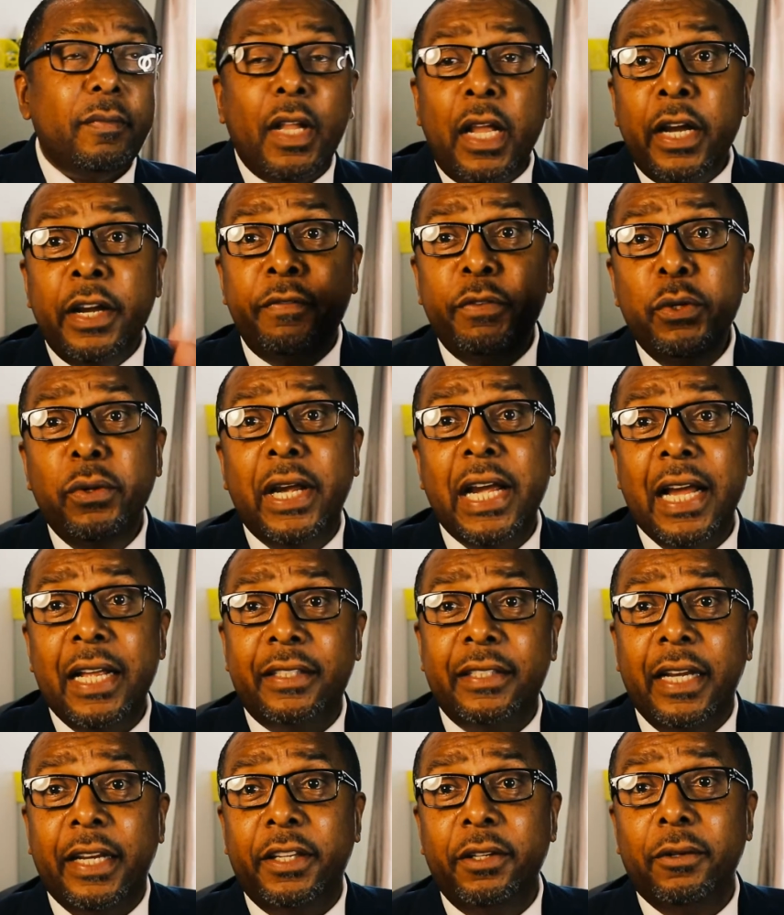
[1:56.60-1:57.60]
if you
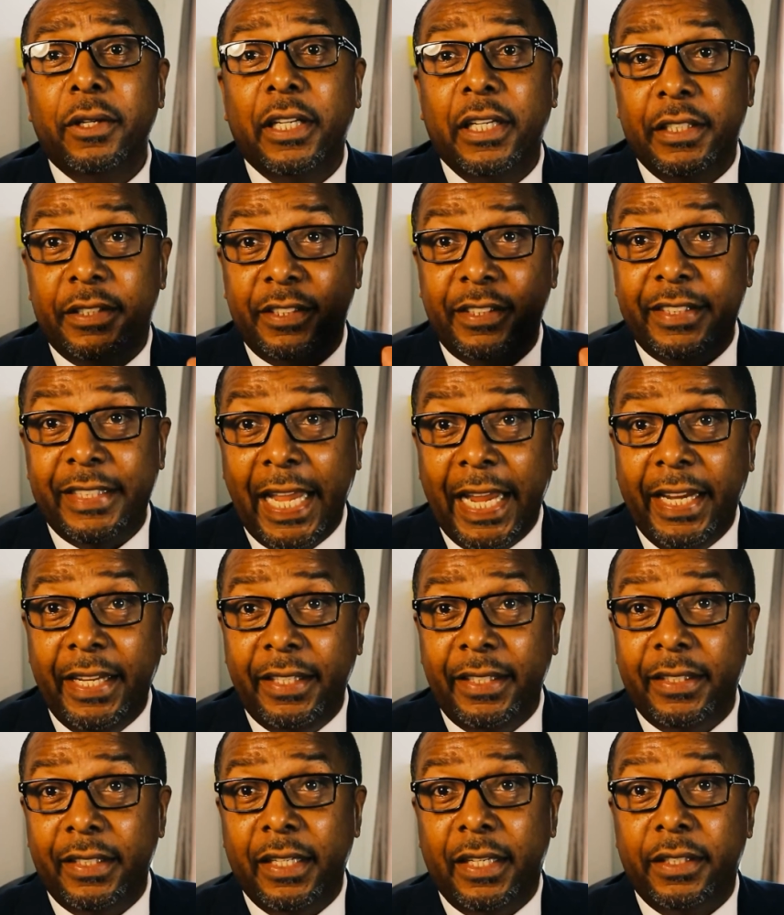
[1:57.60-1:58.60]
contact an estate
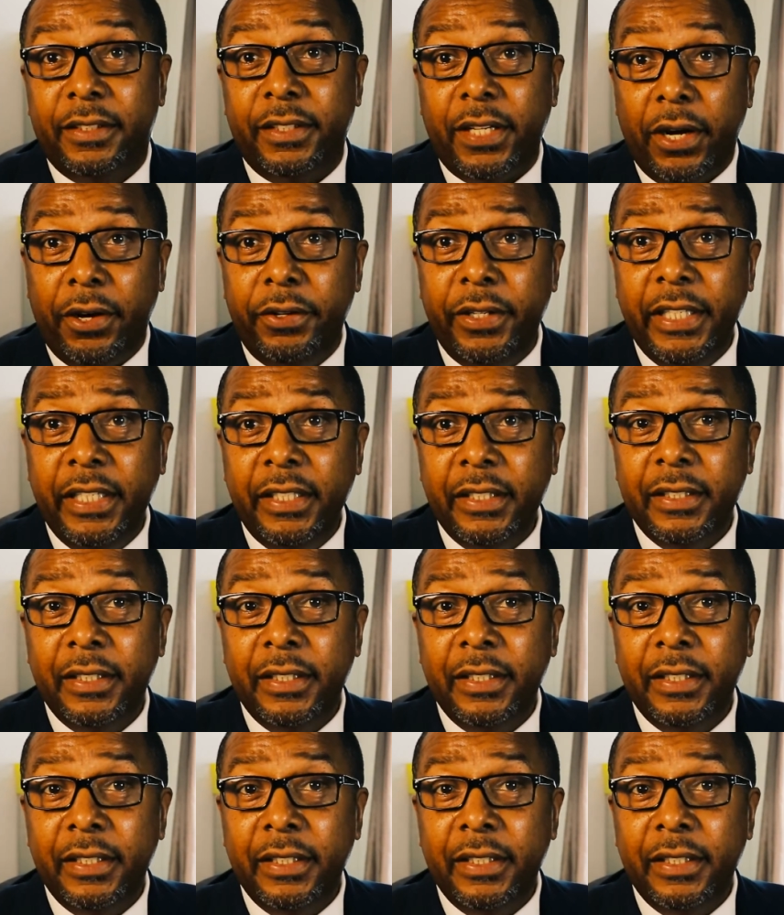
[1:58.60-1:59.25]
attorney,